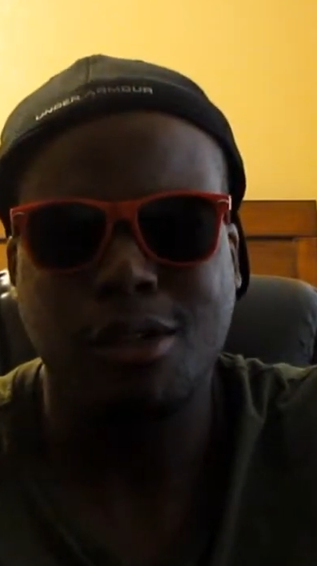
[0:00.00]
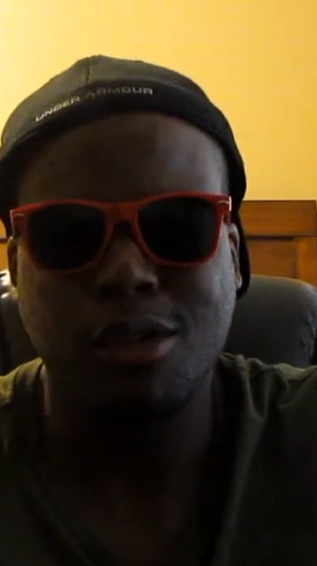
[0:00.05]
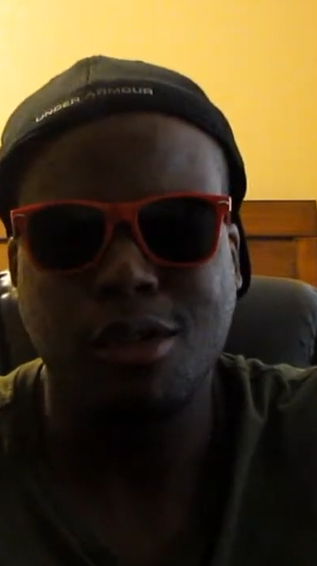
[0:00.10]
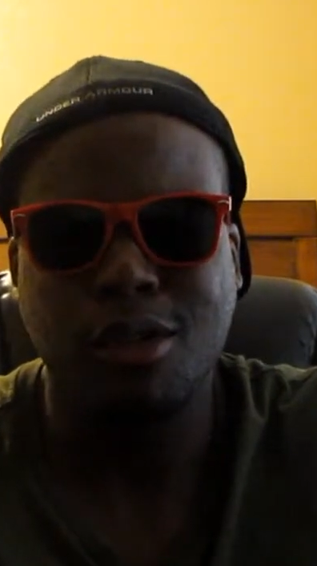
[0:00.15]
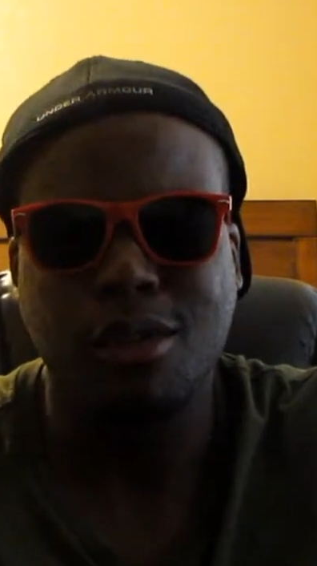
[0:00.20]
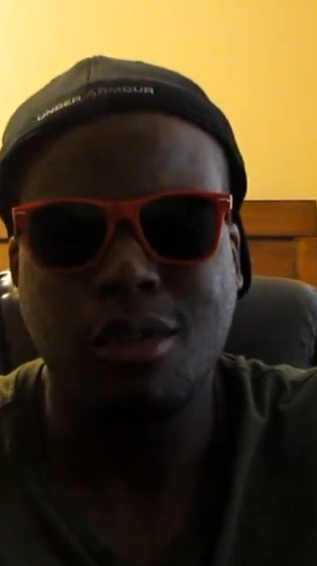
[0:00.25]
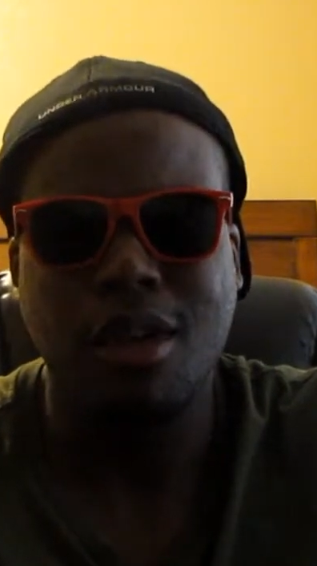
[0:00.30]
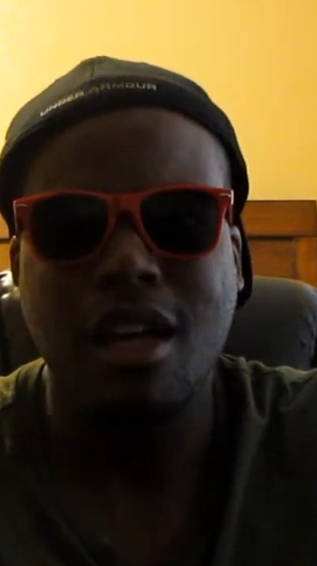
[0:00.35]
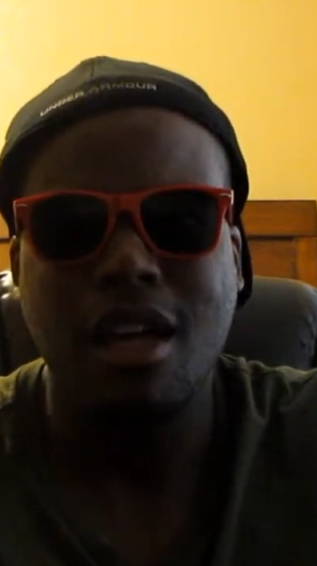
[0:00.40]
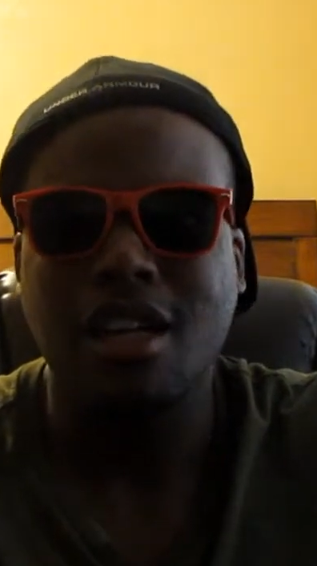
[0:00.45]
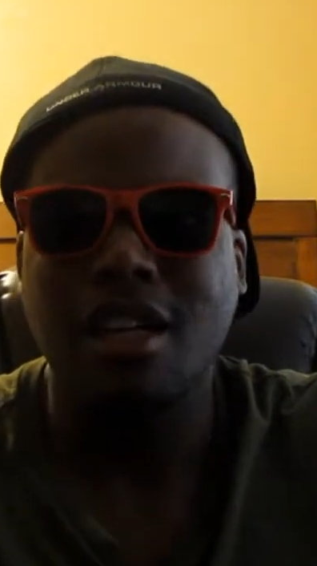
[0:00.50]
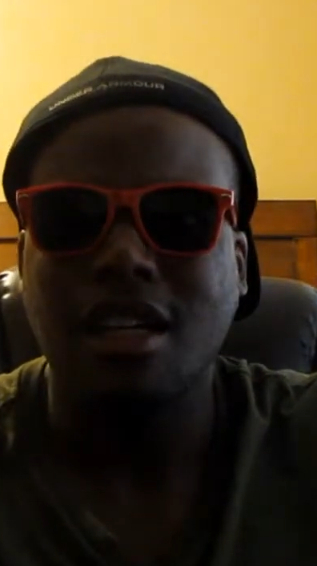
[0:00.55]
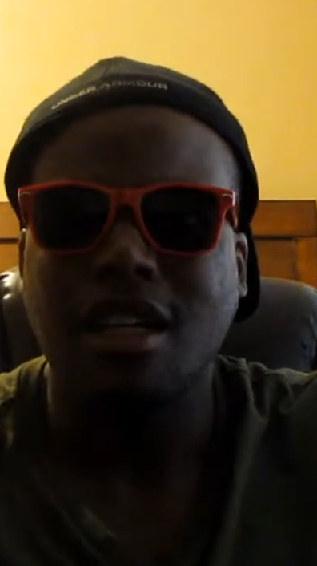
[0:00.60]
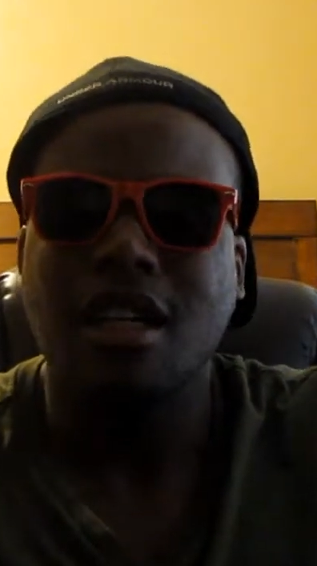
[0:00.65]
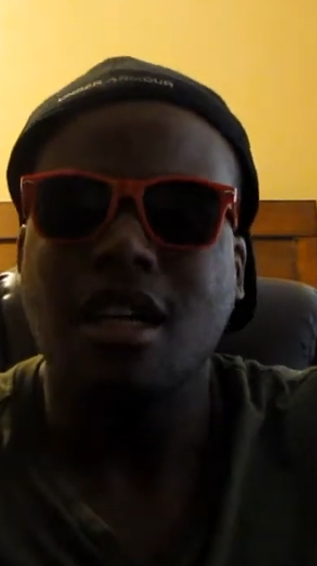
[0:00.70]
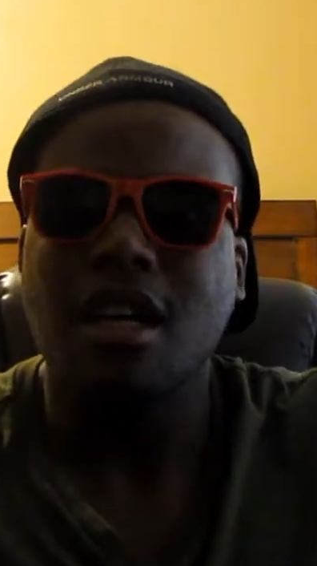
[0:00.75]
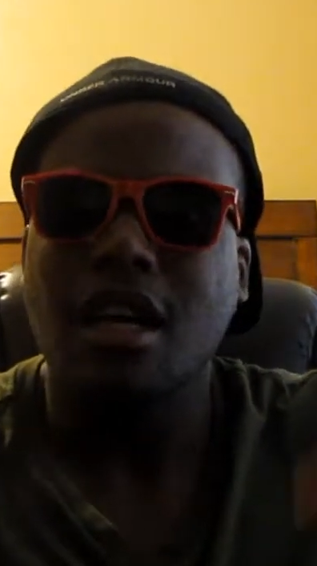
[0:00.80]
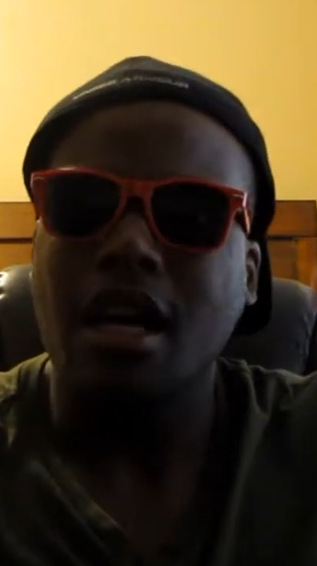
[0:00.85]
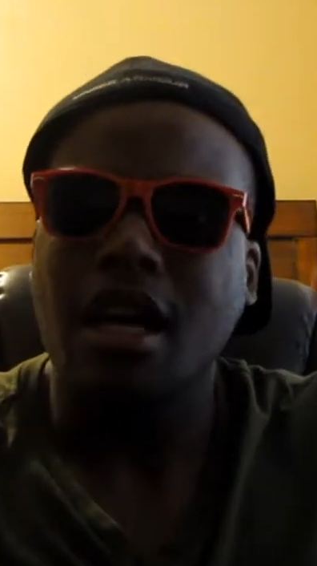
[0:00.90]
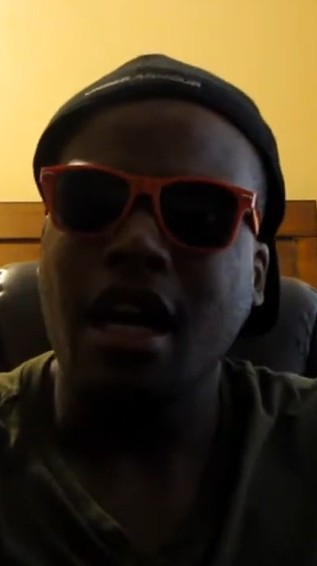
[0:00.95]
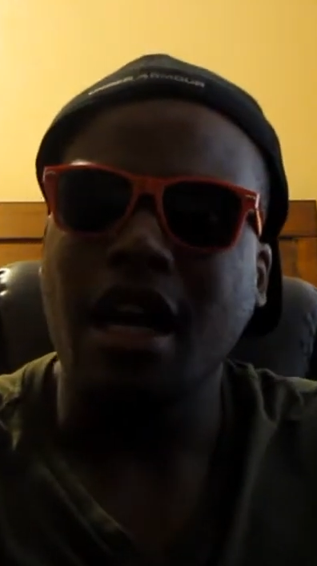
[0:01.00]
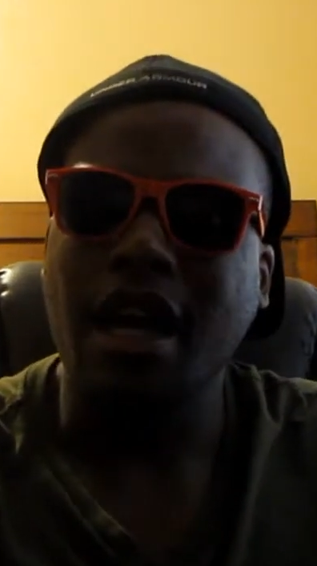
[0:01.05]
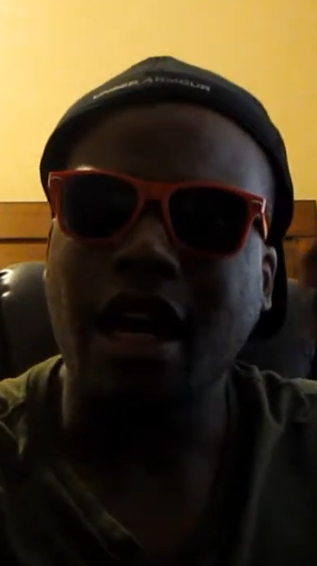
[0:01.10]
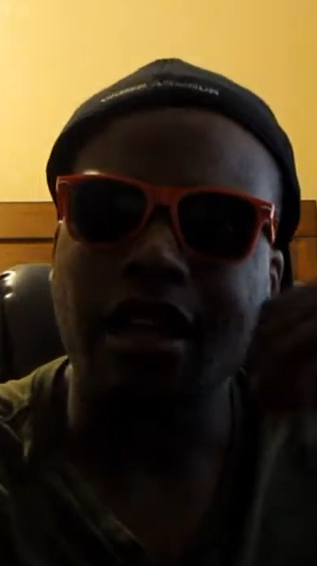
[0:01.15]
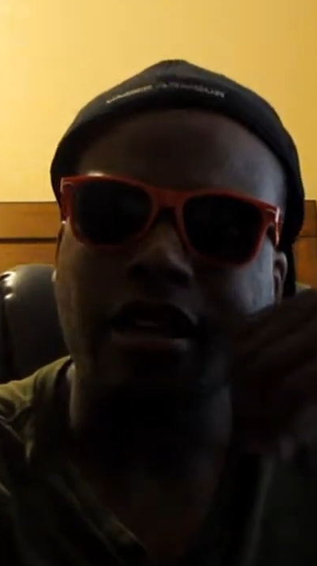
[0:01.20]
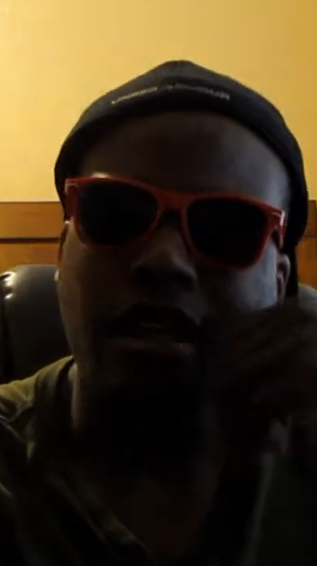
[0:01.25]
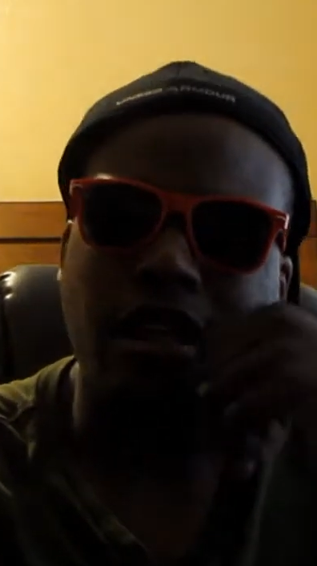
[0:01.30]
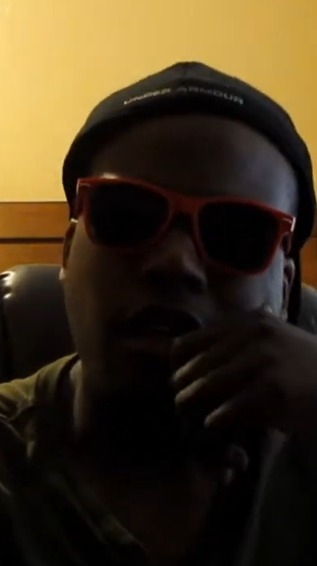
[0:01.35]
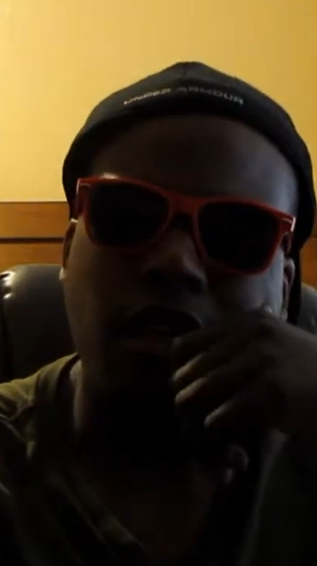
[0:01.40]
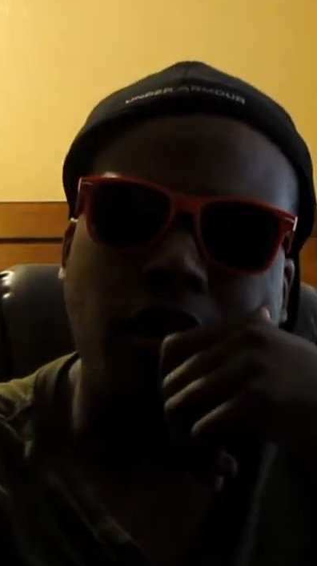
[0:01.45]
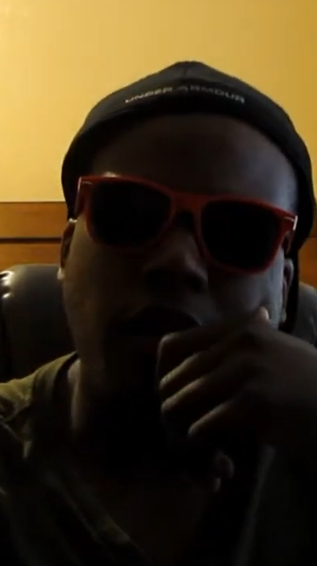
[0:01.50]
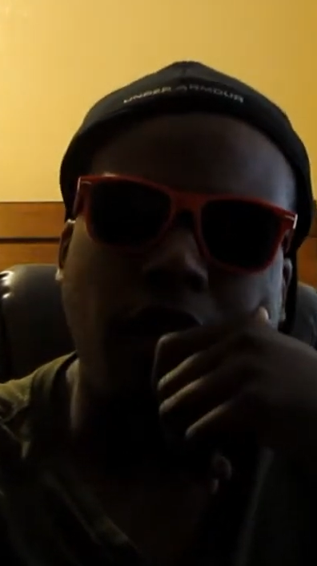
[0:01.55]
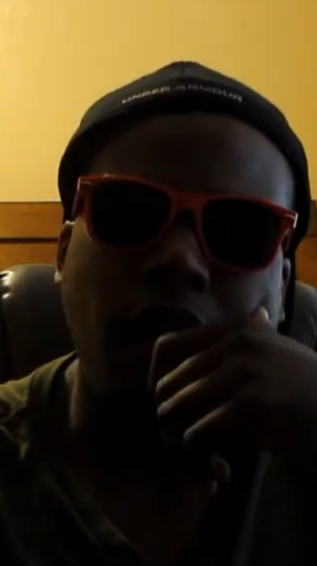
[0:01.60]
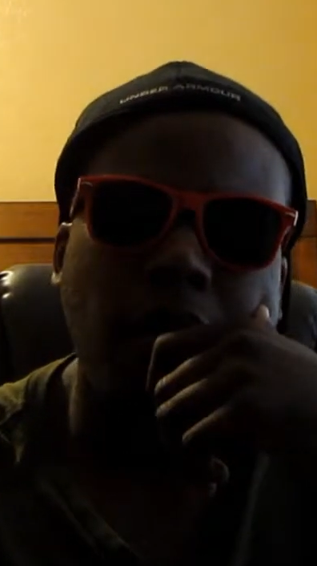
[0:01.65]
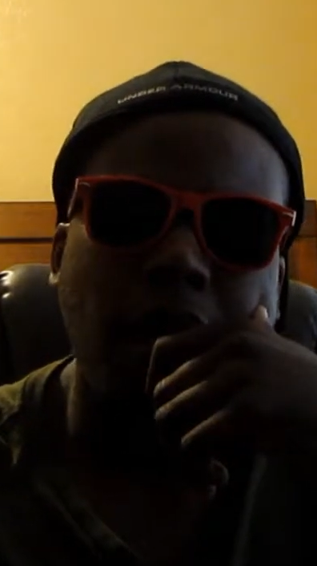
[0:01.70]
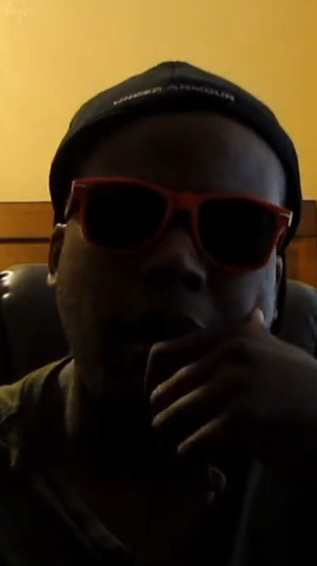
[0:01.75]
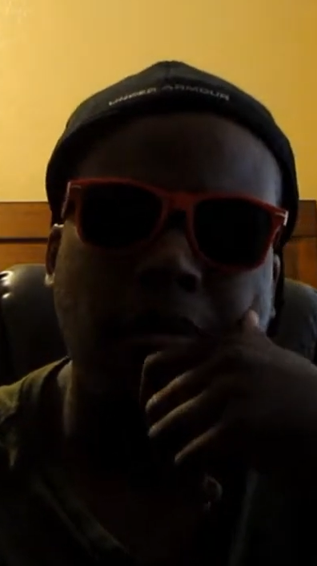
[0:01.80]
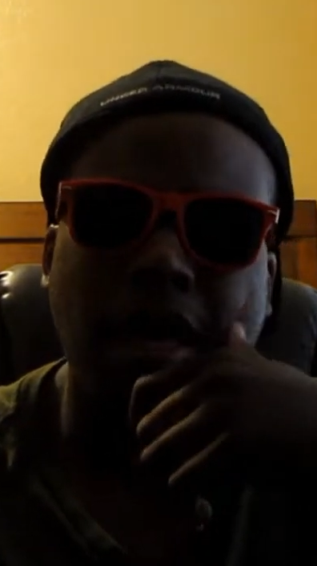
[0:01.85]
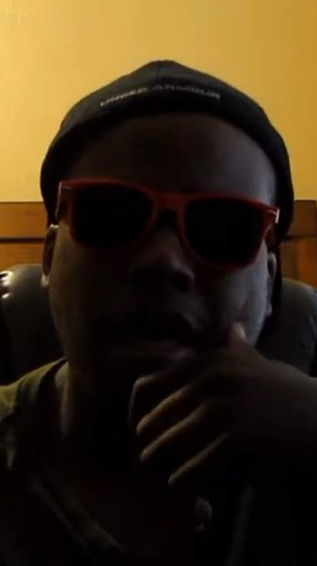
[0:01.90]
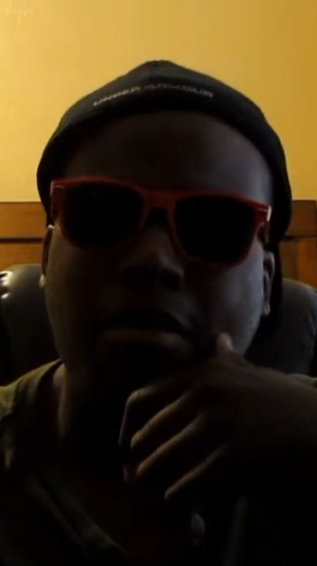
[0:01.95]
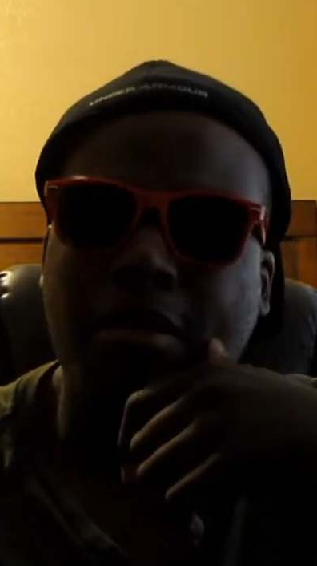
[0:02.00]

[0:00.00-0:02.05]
too. I think Yoel may be